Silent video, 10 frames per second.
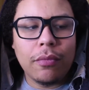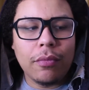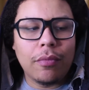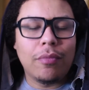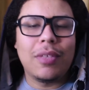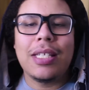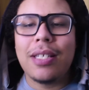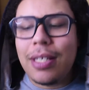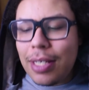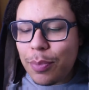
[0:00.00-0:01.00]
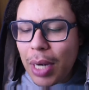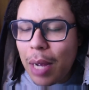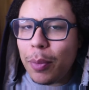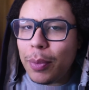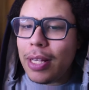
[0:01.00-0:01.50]
This is
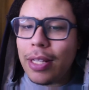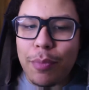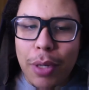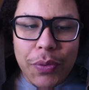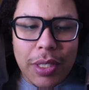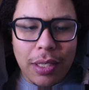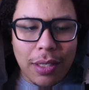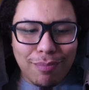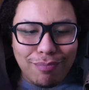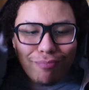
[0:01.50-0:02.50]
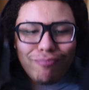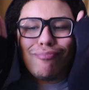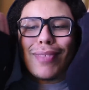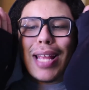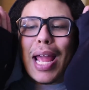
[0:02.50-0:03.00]
probably the most
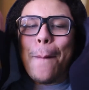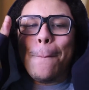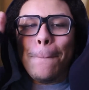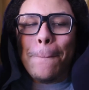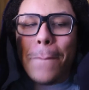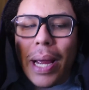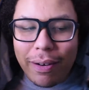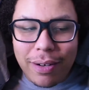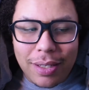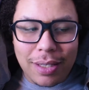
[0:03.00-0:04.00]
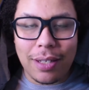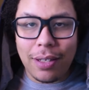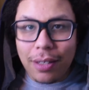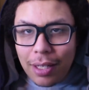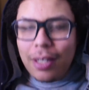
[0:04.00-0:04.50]
embarrassing
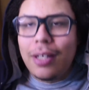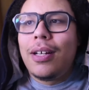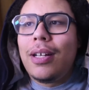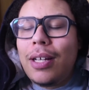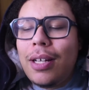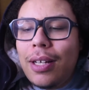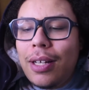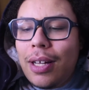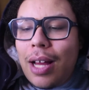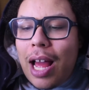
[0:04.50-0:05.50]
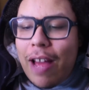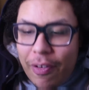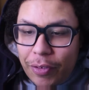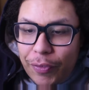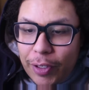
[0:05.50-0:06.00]
I have ever
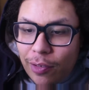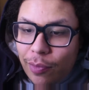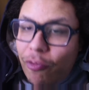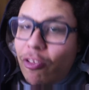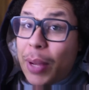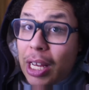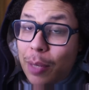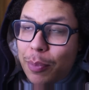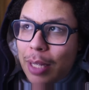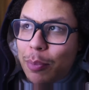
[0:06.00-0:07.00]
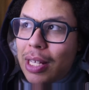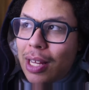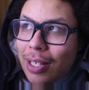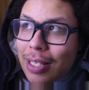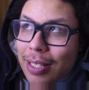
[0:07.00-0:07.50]
felt filming an update,
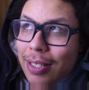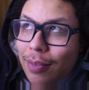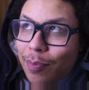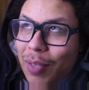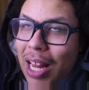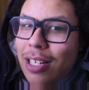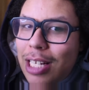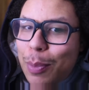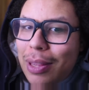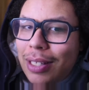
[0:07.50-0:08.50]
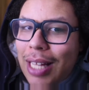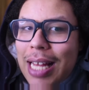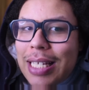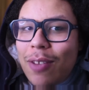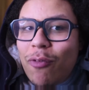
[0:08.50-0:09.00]
because I just spent the
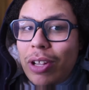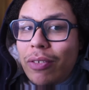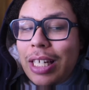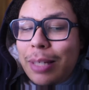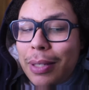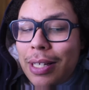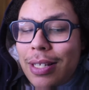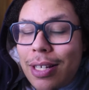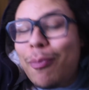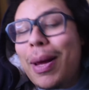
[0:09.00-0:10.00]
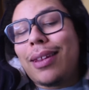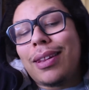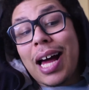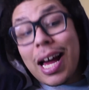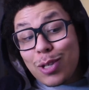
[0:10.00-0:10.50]
last 15 minutes of my
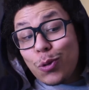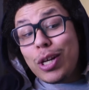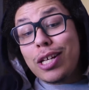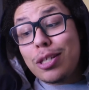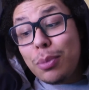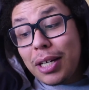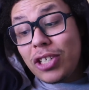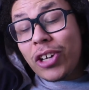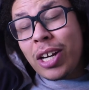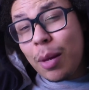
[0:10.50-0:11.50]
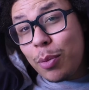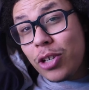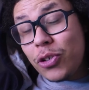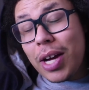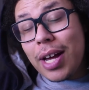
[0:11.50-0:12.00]
last reading sprint trying to update you
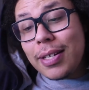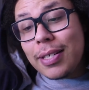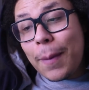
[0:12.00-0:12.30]
guys.